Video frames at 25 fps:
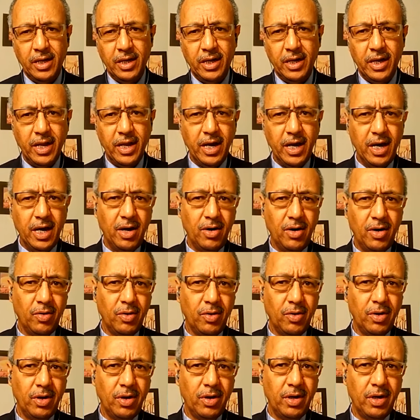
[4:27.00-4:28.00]

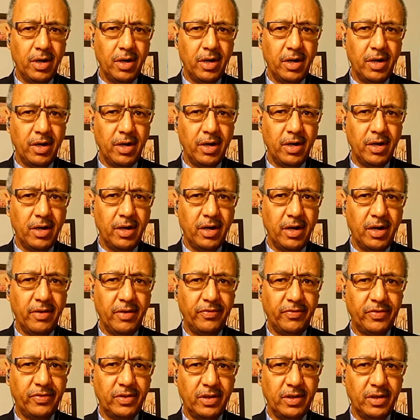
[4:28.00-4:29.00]
Now,
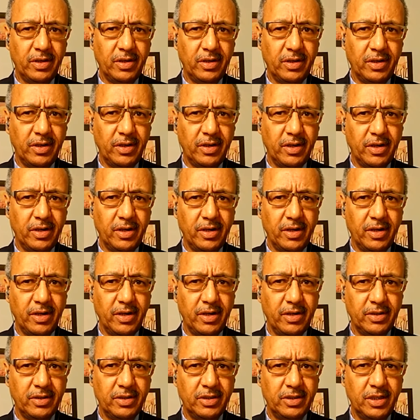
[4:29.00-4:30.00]
after
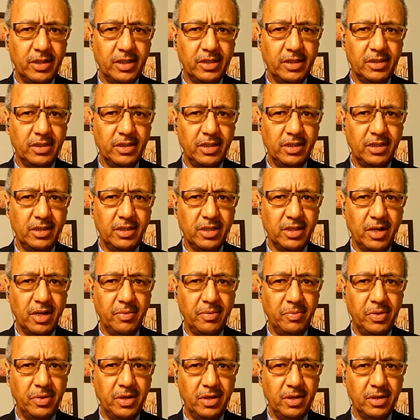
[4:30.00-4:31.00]

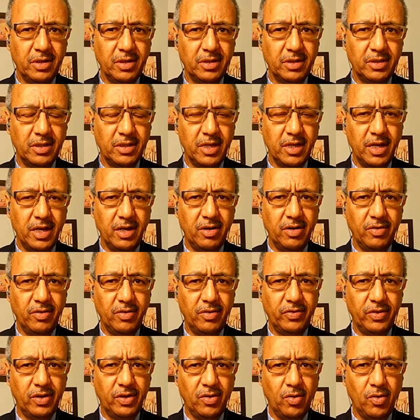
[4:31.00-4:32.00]
60-some years, the end of
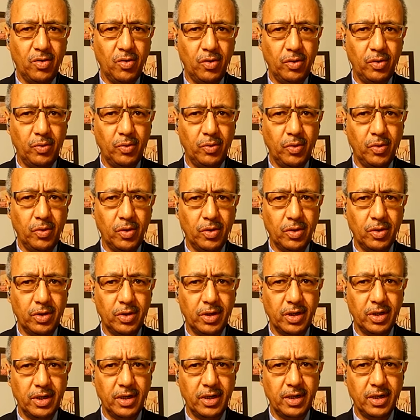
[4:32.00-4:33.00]
the Cold
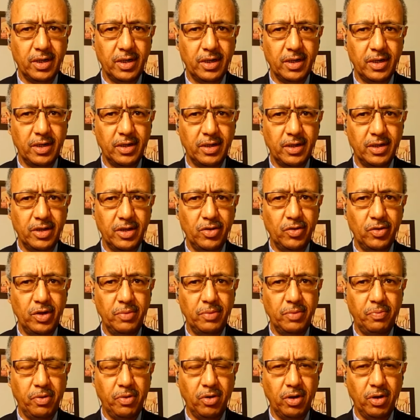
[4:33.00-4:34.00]
War, the
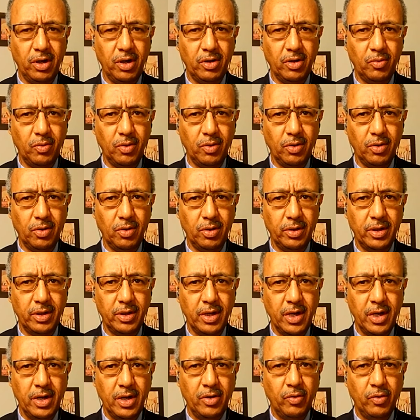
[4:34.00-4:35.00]
unipolar world,
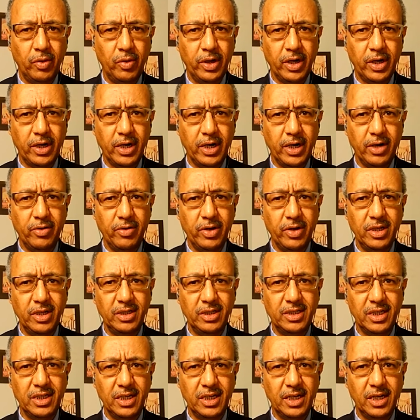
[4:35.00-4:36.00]
we are now
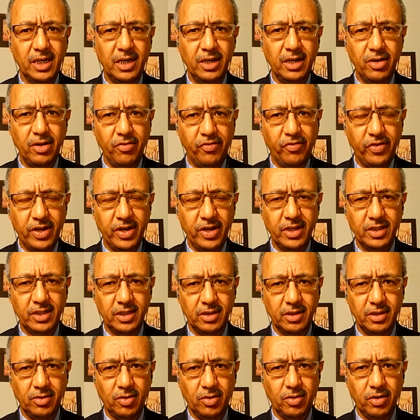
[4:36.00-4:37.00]
entering a new phase
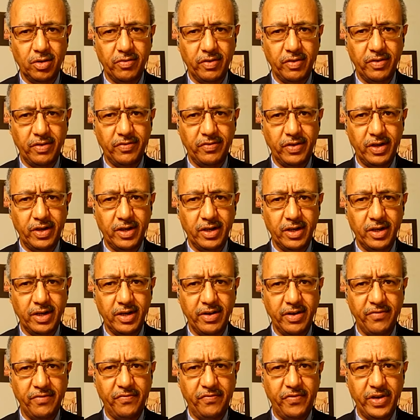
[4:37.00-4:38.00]
in the Horn of Africa,
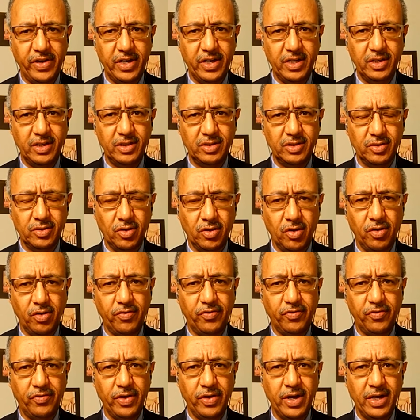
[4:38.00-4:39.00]
a phase
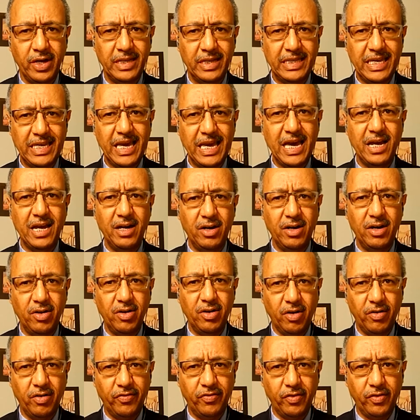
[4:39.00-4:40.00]
of the end
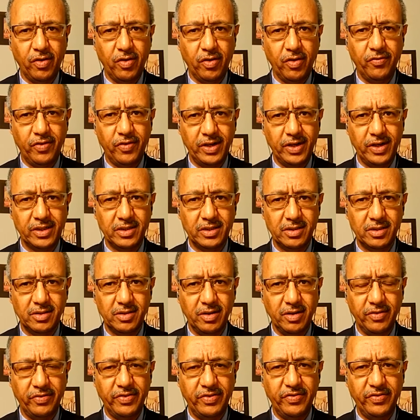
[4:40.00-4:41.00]
of conflicts,
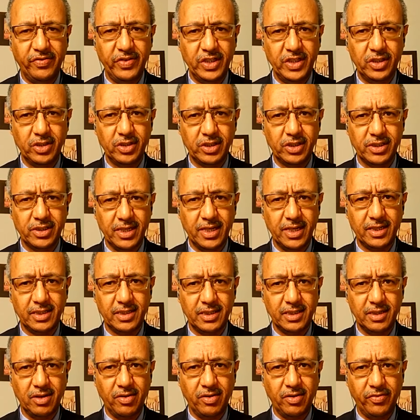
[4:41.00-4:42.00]
of the vicious cycle
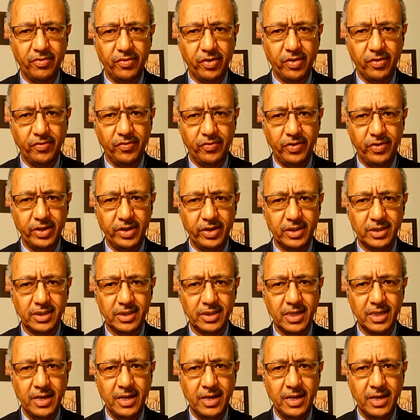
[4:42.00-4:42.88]
of conflicts,